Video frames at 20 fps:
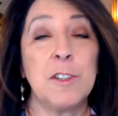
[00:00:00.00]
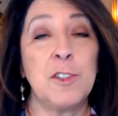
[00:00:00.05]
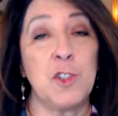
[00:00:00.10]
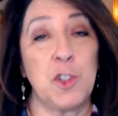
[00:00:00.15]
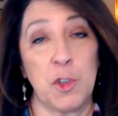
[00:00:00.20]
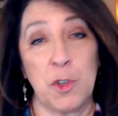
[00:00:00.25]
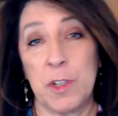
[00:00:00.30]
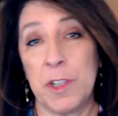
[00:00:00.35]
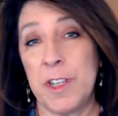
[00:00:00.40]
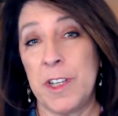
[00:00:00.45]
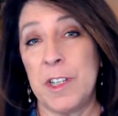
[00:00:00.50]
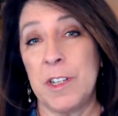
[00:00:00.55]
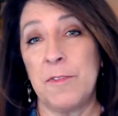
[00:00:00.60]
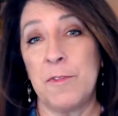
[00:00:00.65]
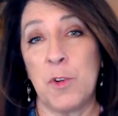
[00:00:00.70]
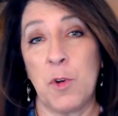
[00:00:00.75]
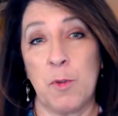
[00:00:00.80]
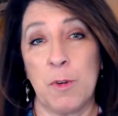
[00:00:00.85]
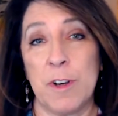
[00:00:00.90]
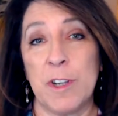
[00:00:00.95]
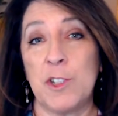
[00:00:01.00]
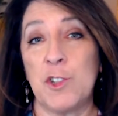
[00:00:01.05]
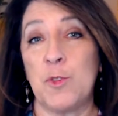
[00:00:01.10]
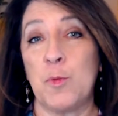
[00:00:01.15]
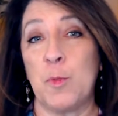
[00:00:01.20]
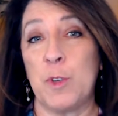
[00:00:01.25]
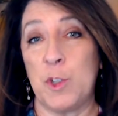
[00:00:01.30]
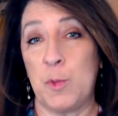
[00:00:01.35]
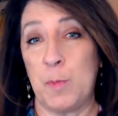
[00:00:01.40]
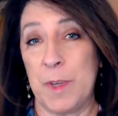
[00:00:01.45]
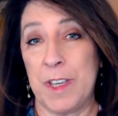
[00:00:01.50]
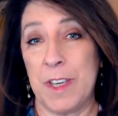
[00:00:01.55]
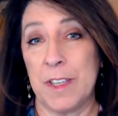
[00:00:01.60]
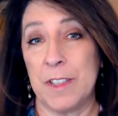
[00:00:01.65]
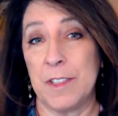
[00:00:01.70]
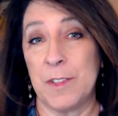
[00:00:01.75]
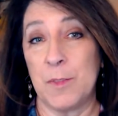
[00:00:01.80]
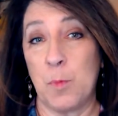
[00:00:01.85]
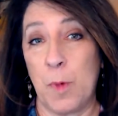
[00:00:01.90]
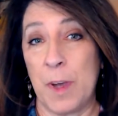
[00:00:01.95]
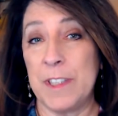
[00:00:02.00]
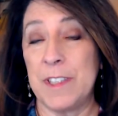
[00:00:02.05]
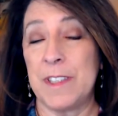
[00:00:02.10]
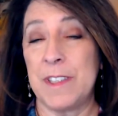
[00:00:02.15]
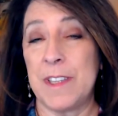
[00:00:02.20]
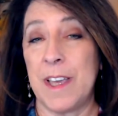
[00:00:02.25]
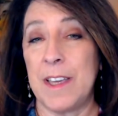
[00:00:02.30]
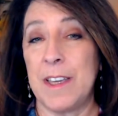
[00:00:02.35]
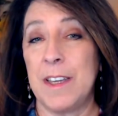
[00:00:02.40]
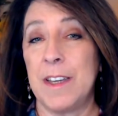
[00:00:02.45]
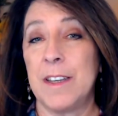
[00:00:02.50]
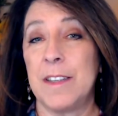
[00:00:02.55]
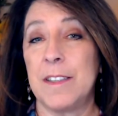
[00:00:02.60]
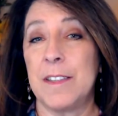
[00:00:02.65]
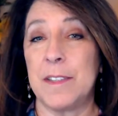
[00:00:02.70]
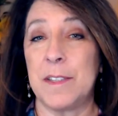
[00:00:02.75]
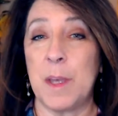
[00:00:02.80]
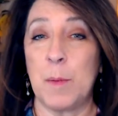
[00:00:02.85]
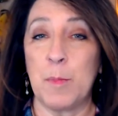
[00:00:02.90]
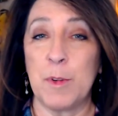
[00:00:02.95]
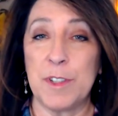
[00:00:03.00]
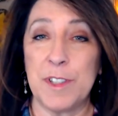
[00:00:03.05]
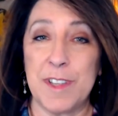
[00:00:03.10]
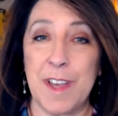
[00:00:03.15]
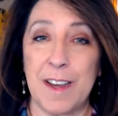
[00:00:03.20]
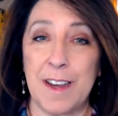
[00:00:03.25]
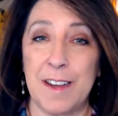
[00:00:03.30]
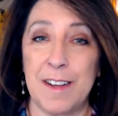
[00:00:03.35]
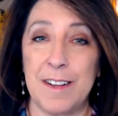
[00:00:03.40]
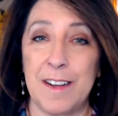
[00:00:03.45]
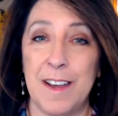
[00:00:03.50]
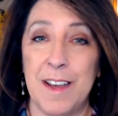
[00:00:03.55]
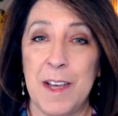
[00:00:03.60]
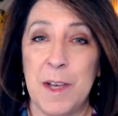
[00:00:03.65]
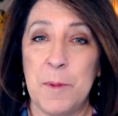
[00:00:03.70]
Julian of Norwich, which begins Wednesday, December 2nd.